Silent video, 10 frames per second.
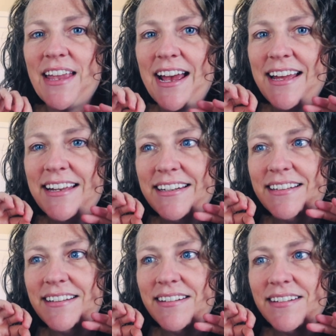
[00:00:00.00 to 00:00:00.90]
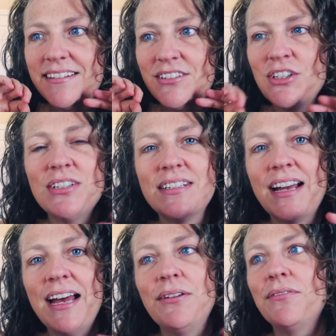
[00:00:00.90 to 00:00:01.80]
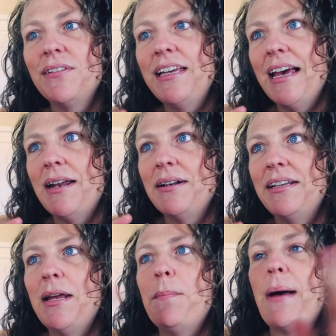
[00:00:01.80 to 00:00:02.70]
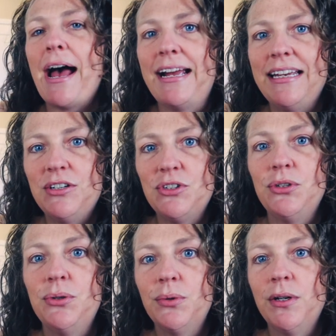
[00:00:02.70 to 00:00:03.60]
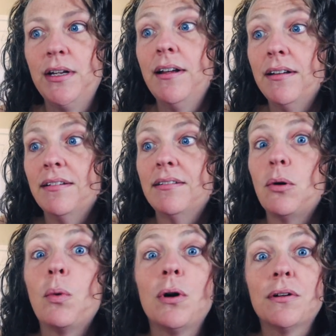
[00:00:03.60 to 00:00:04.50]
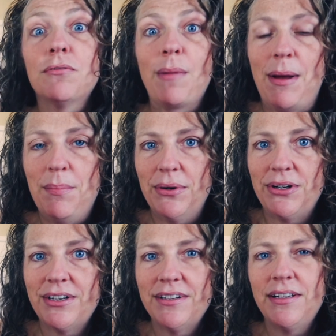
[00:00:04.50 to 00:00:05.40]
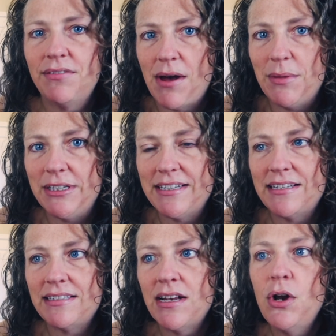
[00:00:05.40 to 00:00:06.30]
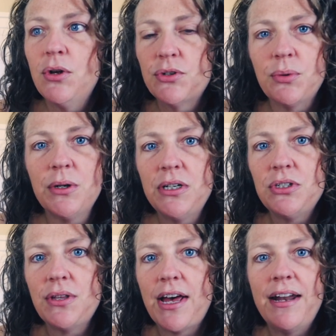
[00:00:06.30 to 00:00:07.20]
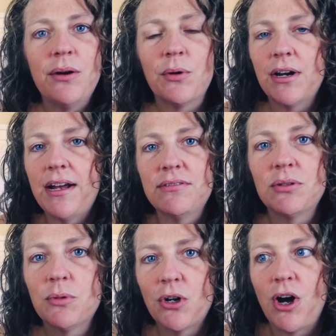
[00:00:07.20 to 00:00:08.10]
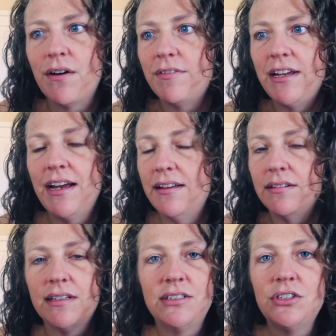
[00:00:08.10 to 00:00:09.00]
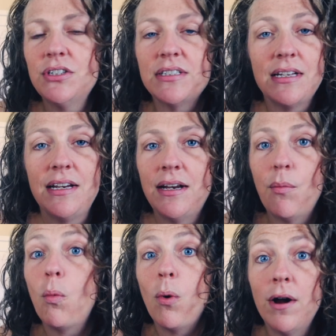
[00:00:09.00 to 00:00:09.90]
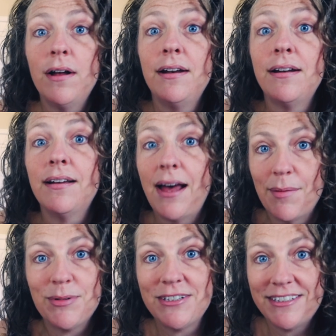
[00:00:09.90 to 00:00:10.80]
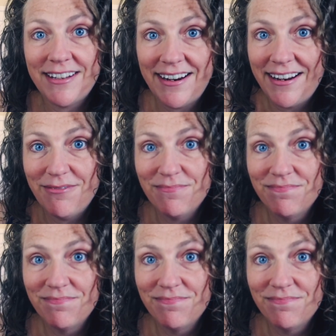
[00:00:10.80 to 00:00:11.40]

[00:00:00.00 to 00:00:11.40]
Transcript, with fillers: and just kind of get get back into the world of my book, if that makes sense. So we're gonna do that, and we're gonna have some more coffee, and let's just see what happens today.